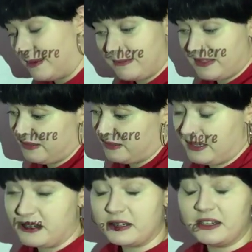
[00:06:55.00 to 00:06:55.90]
sometimes it's
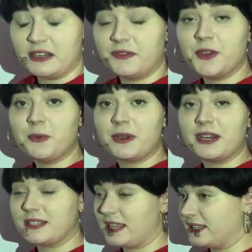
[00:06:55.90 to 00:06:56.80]
there in a few
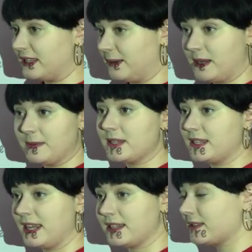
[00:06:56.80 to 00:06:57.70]
minutes and sometimes it